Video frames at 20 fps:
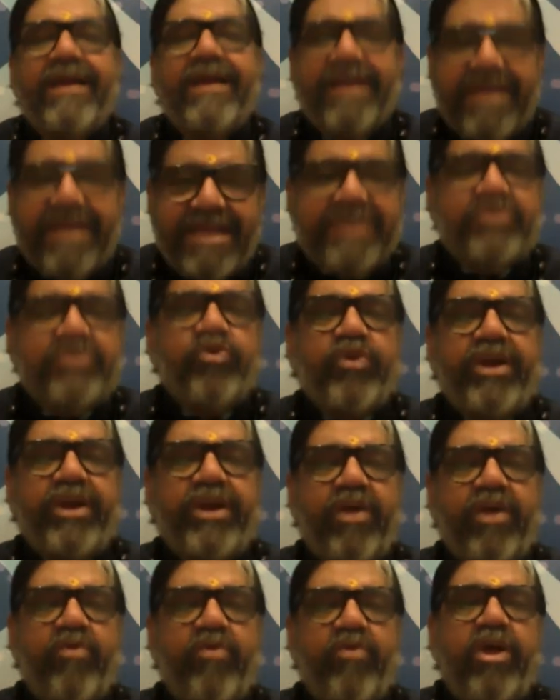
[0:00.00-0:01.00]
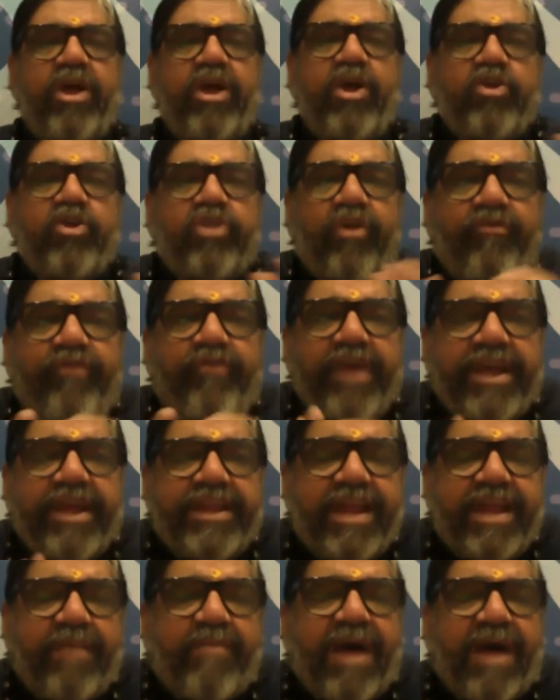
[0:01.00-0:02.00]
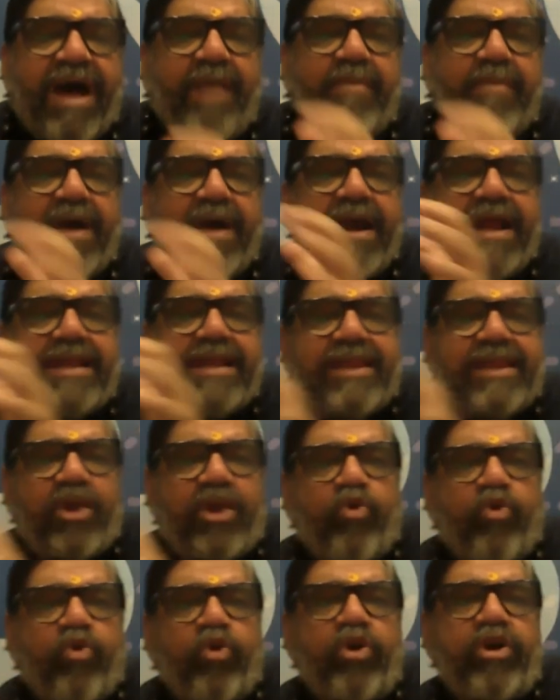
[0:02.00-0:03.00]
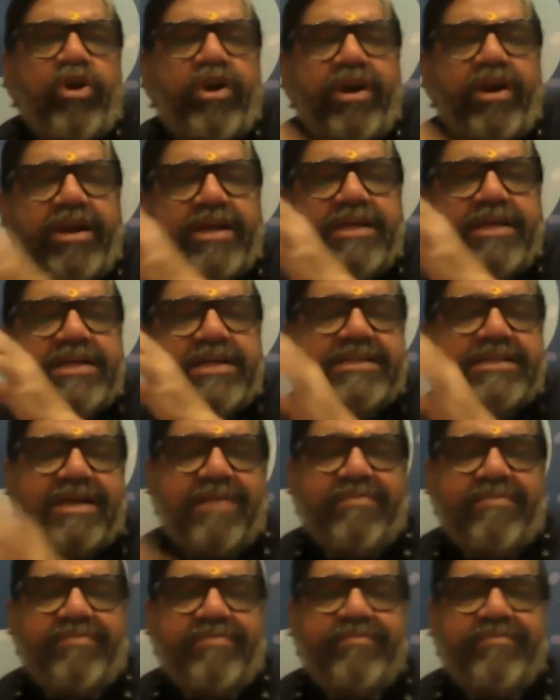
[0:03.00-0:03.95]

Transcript: Is okay now. So when the Mahabharat role is come,